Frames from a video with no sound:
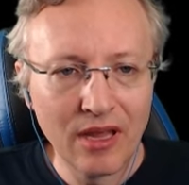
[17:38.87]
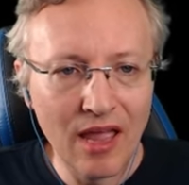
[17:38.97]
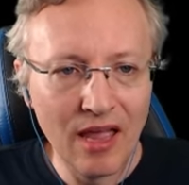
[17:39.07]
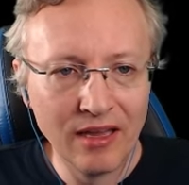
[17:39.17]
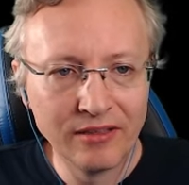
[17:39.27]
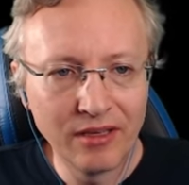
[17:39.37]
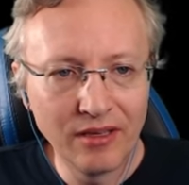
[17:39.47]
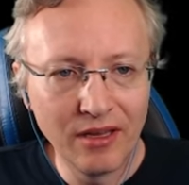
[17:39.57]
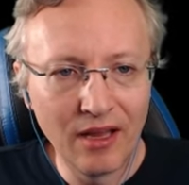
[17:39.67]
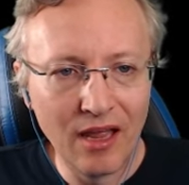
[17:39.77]
and
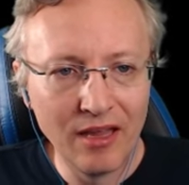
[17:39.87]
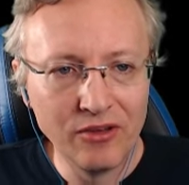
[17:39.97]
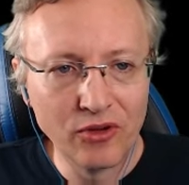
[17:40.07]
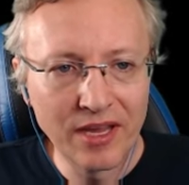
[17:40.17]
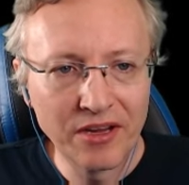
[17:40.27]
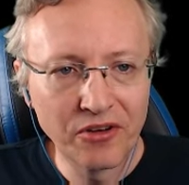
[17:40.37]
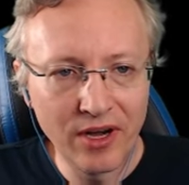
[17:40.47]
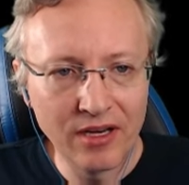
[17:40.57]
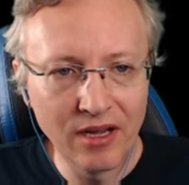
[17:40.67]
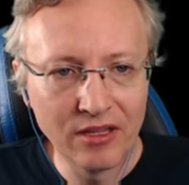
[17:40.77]
you can
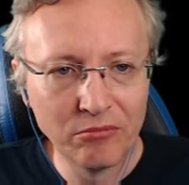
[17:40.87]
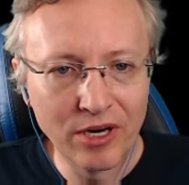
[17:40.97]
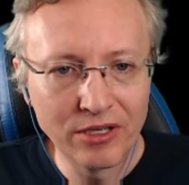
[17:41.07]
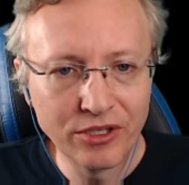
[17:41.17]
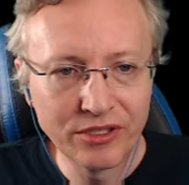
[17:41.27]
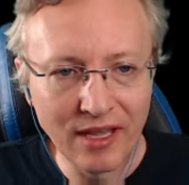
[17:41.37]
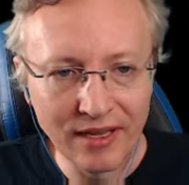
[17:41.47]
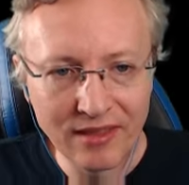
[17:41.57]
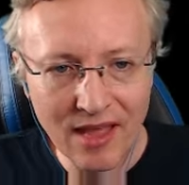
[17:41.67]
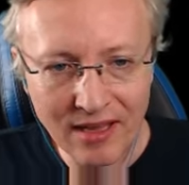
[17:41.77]
create other brushes
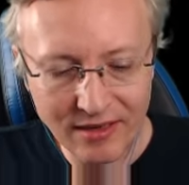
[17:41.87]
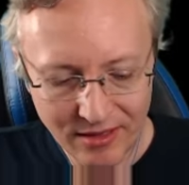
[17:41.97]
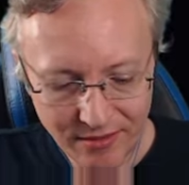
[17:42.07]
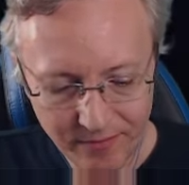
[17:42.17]
like that.